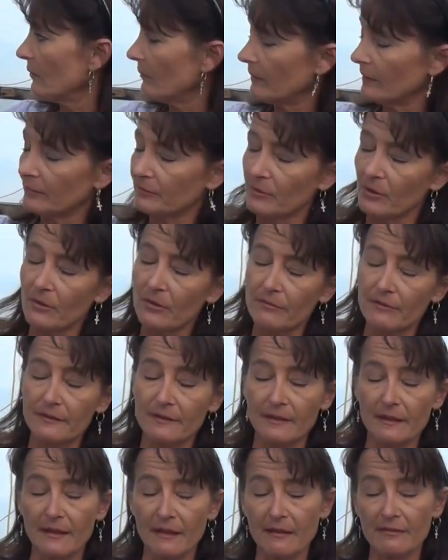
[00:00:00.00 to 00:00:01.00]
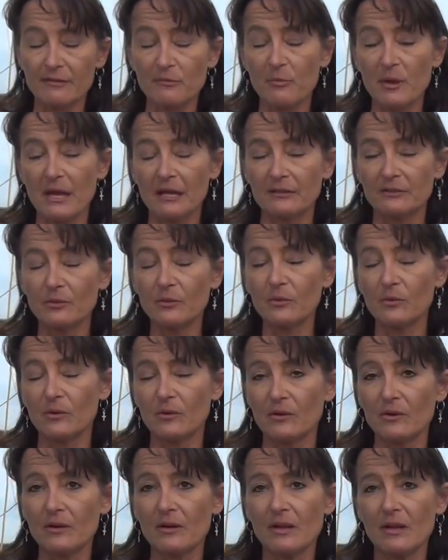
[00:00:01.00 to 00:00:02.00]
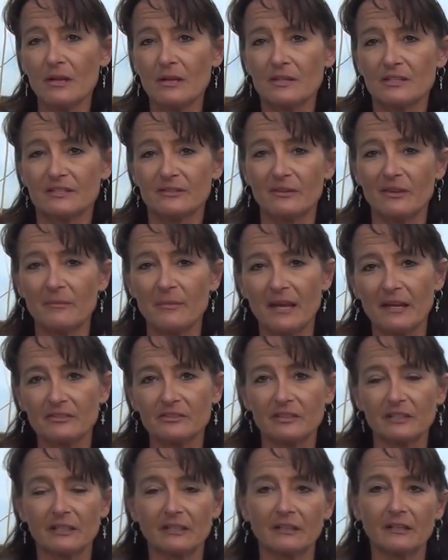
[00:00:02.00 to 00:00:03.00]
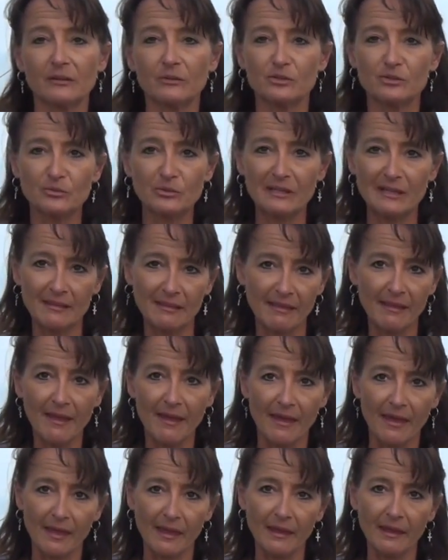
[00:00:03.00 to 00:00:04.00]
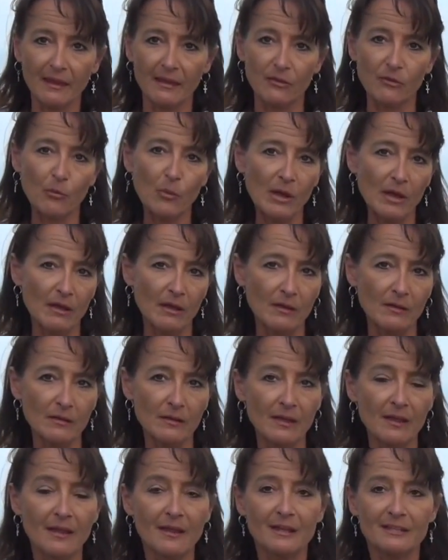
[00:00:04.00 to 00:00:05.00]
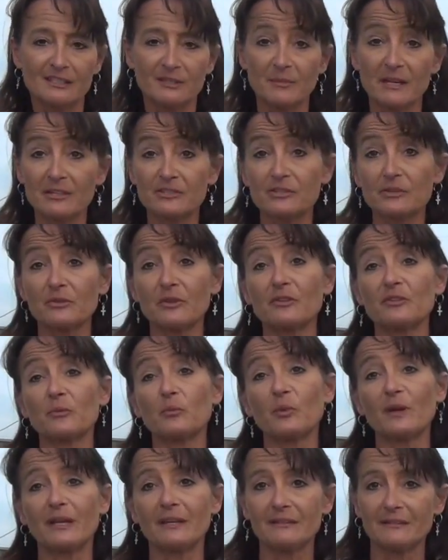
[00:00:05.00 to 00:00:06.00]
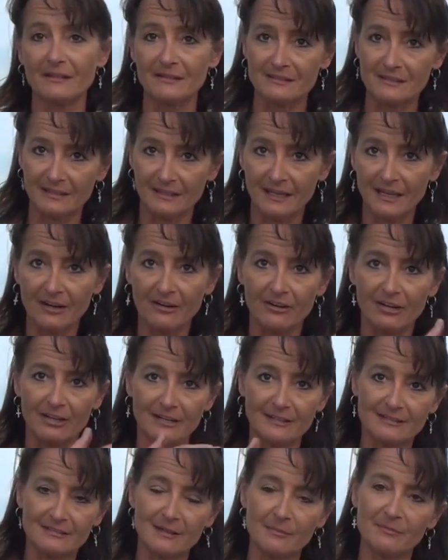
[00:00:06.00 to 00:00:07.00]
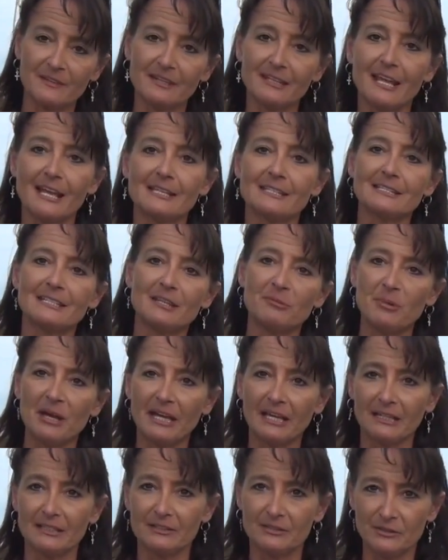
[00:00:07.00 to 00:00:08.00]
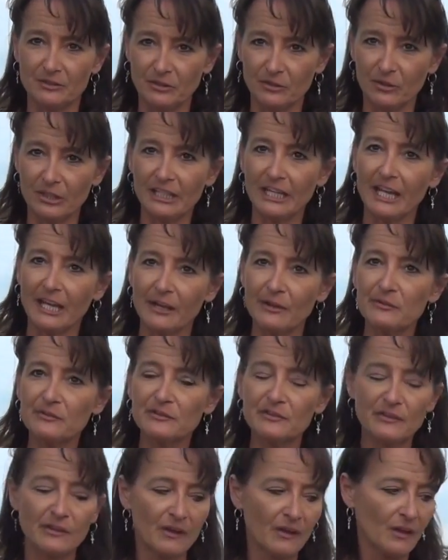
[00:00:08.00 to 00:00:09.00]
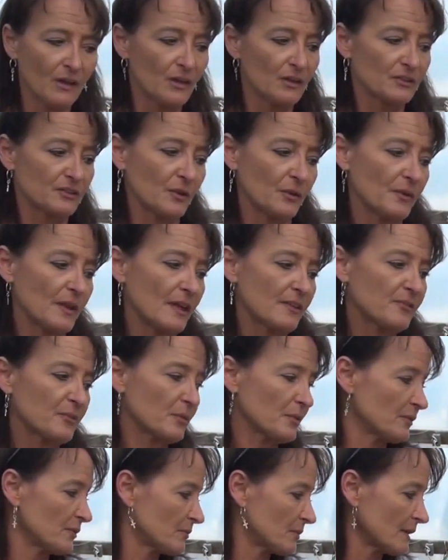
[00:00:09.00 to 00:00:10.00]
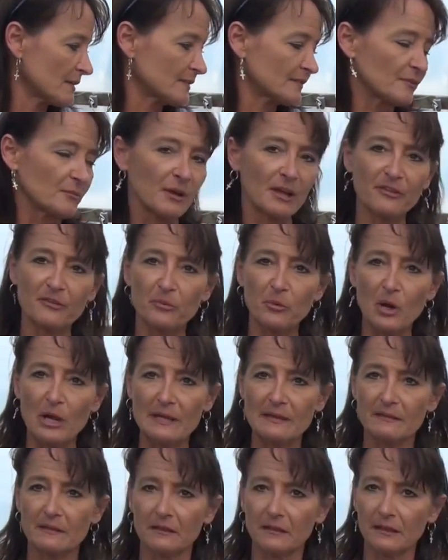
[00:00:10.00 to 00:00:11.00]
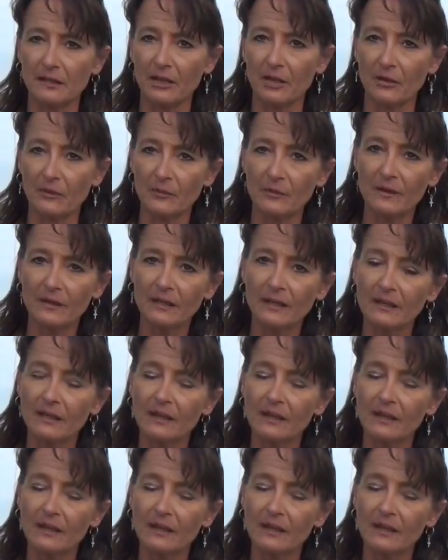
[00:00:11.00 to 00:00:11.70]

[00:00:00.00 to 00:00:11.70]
we throw everything out the back door. So I'm actually going to go treat that as well to make sure that the wind doesn't carry something nasty back into the greenhouse. So that's where the rest of my spray is going to go.